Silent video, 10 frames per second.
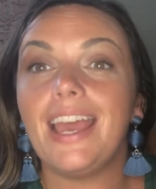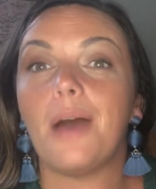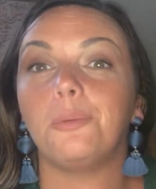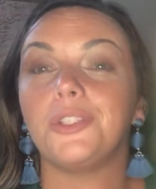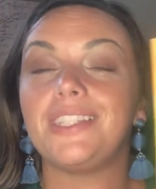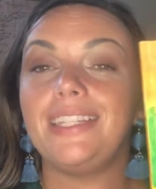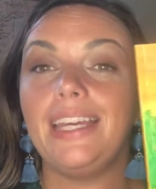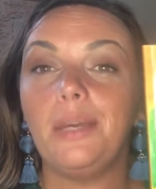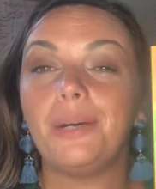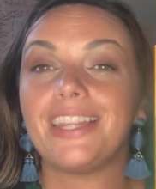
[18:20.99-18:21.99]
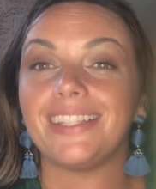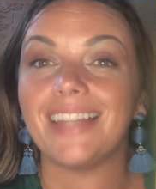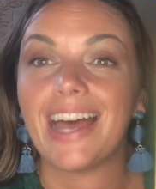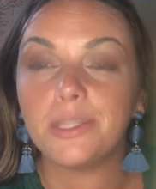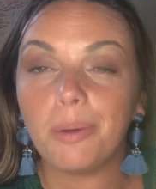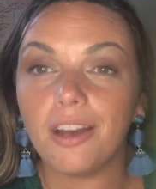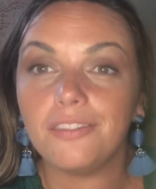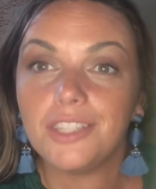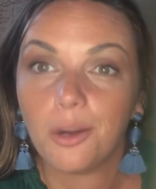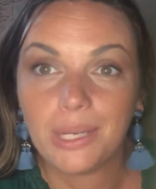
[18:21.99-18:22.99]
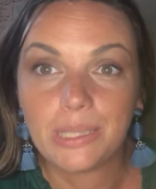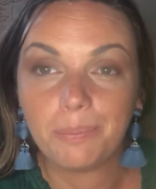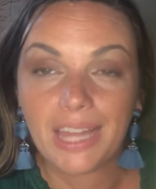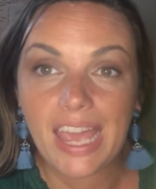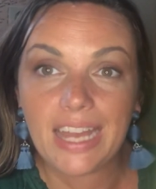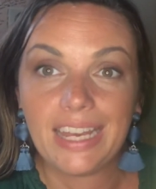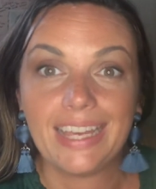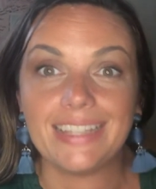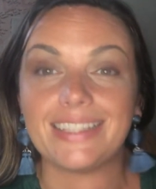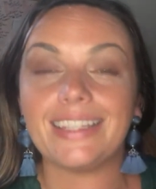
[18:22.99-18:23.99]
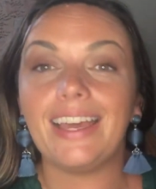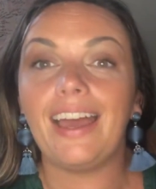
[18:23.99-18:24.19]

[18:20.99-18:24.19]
and we'll see what the last part of Zoey's plan is.